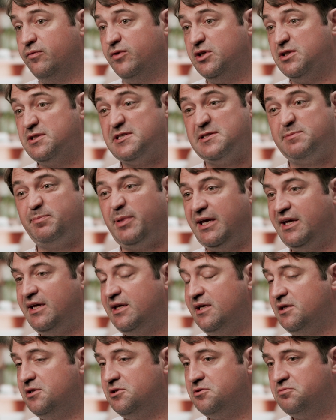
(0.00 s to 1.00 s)
of its
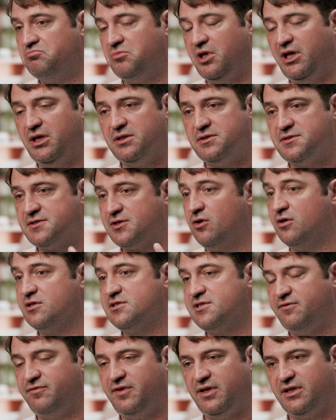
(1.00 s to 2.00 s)
speed, its
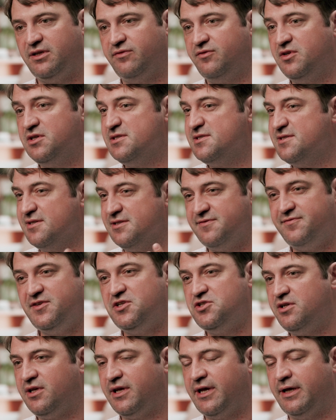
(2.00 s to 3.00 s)
cost effectiveness, its
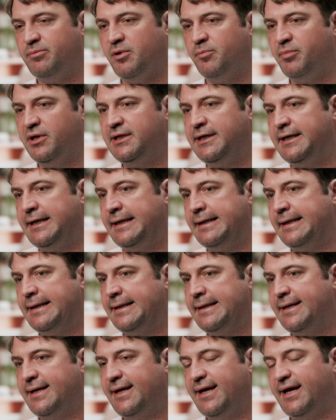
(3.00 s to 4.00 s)
vision capability,
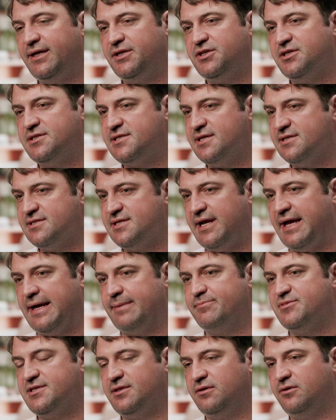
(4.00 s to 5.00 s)
and just does an
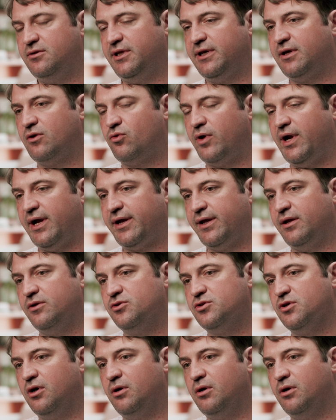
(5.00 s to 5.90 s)
absolutely cracking